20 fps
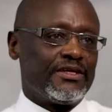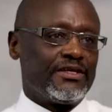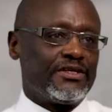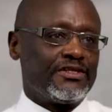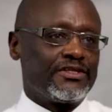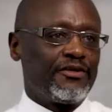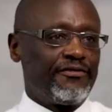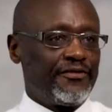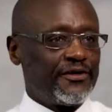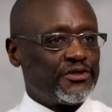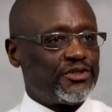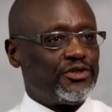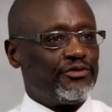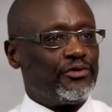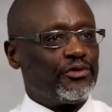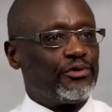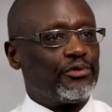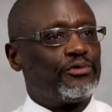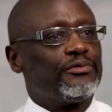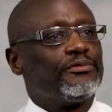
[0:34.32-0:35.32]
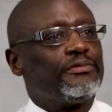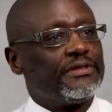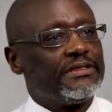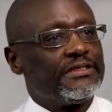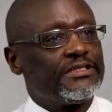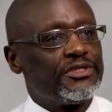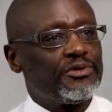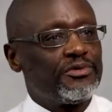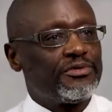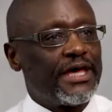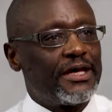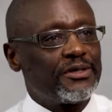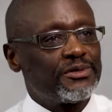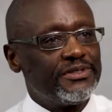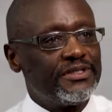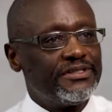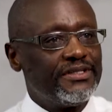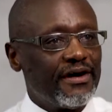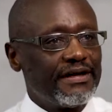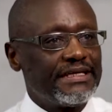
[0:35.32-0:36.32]
So first of all,
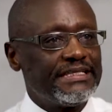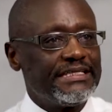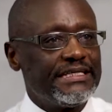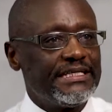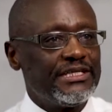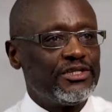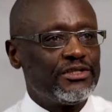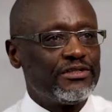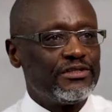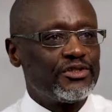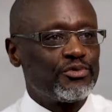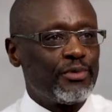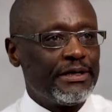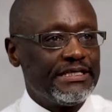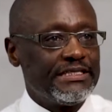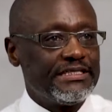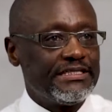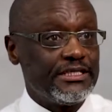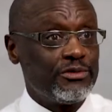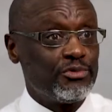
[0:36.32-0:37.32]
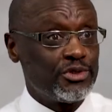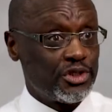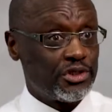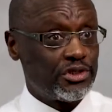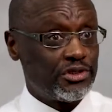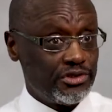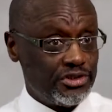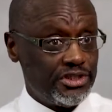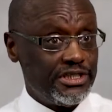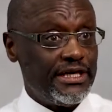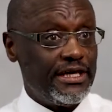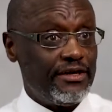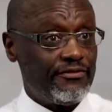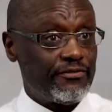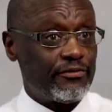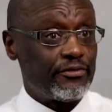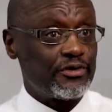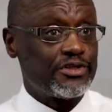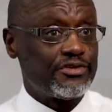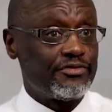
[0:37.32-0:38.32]
2019-20 was a good year
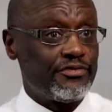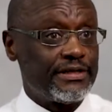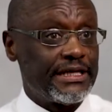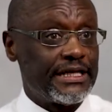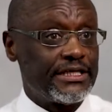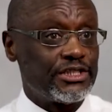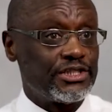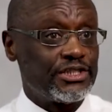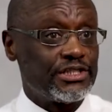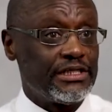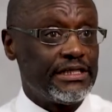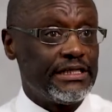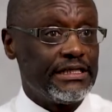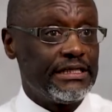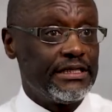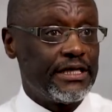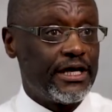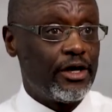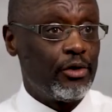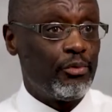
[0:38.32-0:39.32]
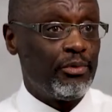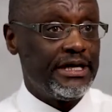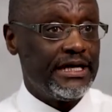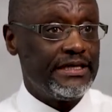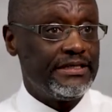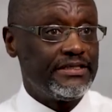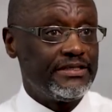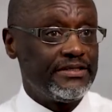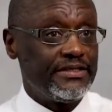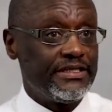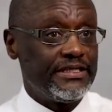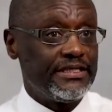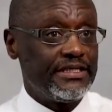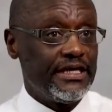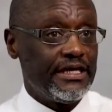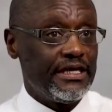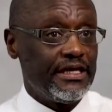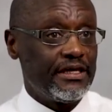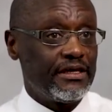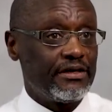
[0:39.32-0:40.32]
for us financially. We ended the
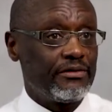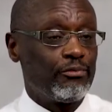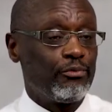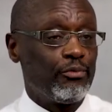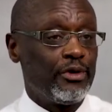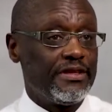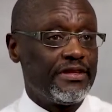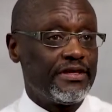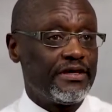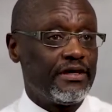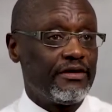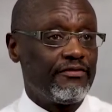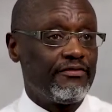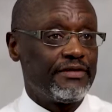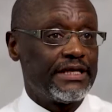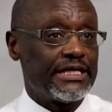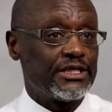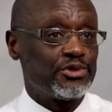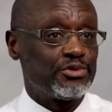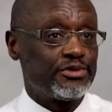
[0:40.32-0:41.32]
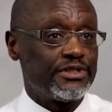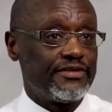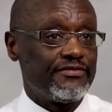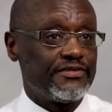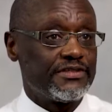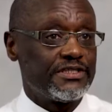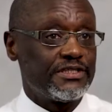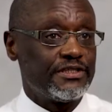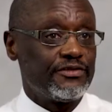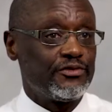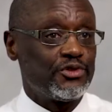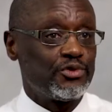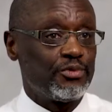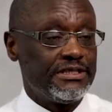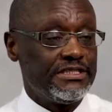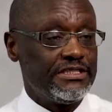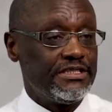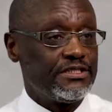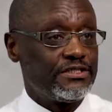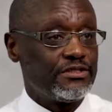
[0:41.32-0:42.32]
year with a financial deficit of
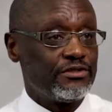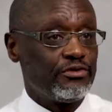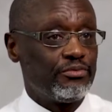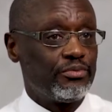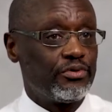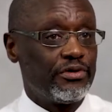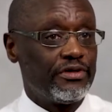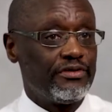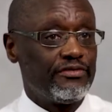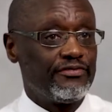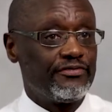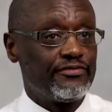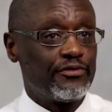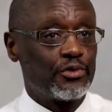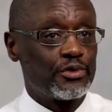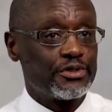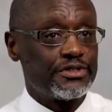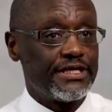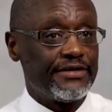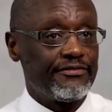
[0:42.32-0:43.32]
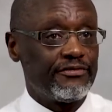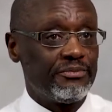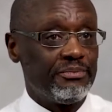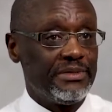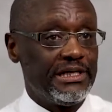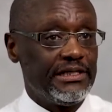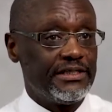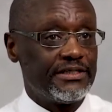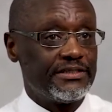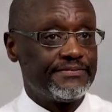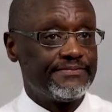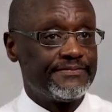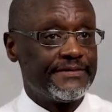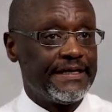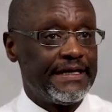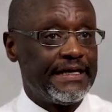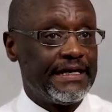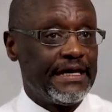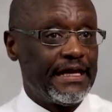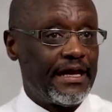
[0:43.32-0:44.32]
22.47 million.
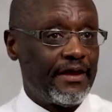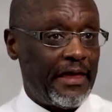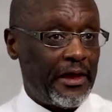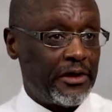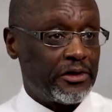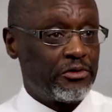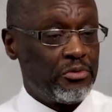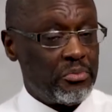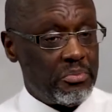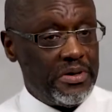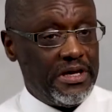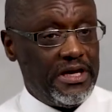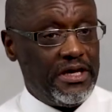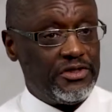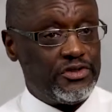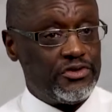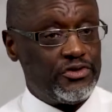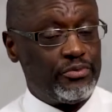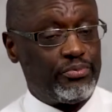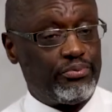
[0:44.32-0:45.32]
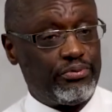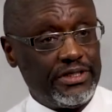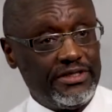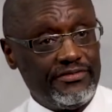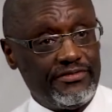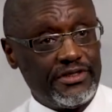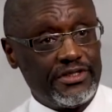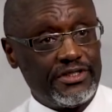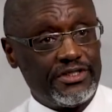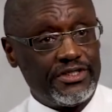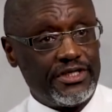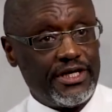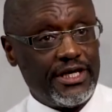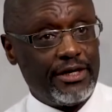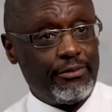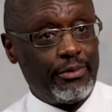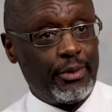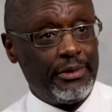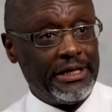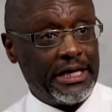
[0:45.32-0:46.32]
Now that compared to the previous
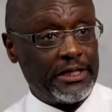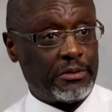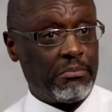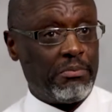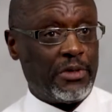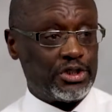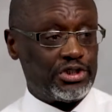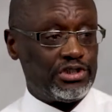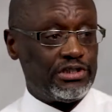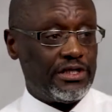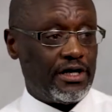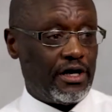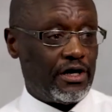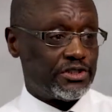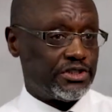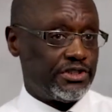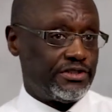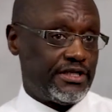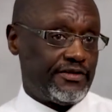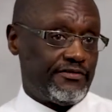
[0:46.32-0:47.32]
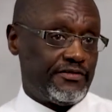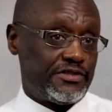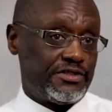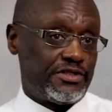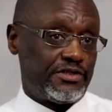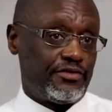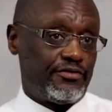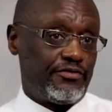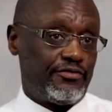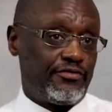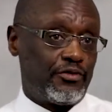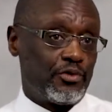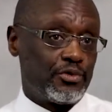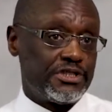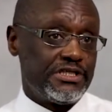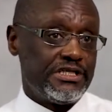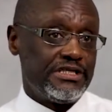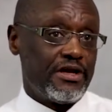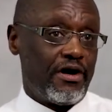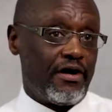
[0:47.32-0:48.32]
year when we had a much larger deficit of
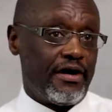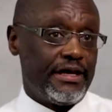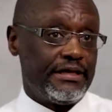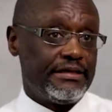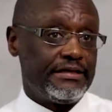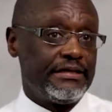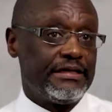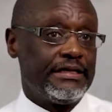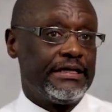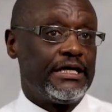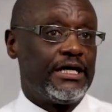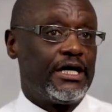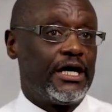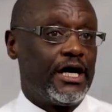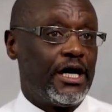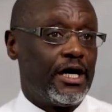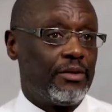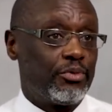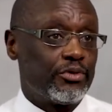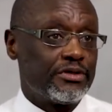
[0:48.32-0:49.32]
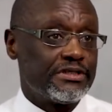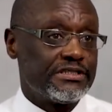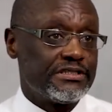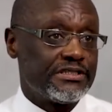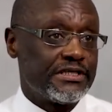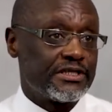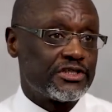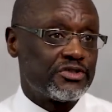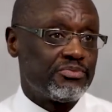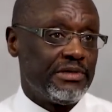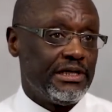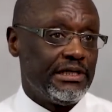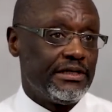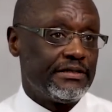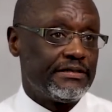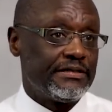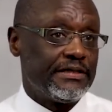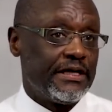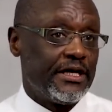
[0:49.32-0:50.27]
49.6 million.